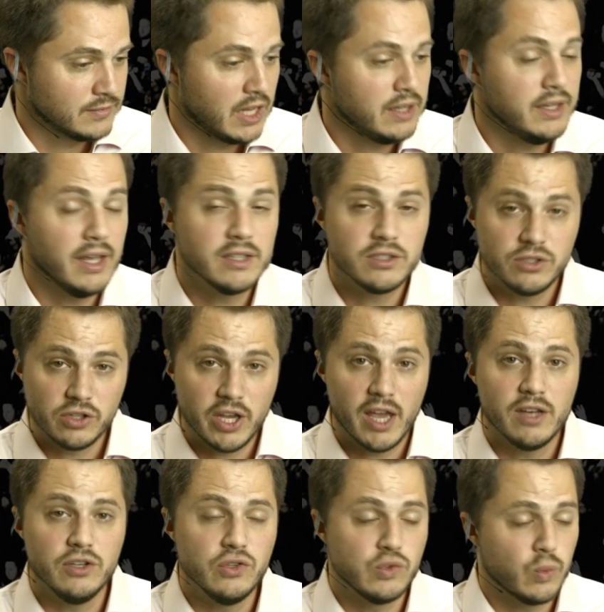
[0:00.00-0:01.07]
Yes, you
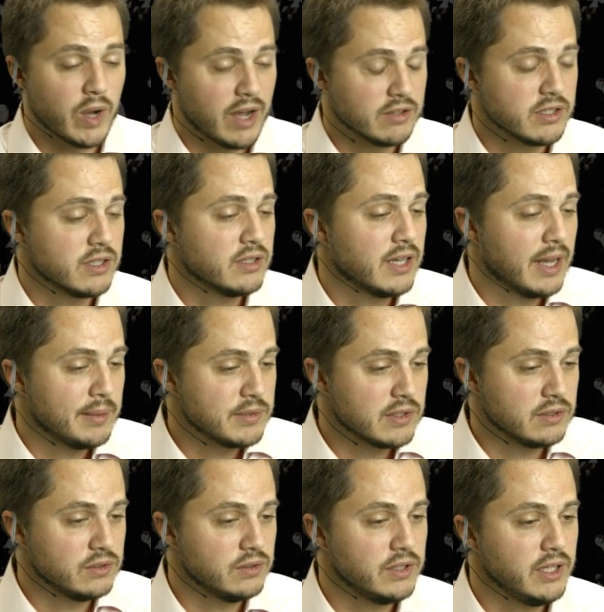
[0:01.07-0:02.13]
can use Wowza,
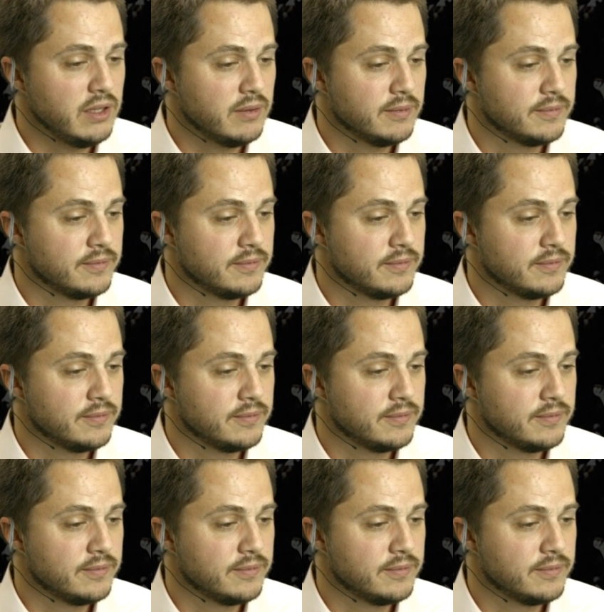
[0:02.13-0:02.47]
absolutely.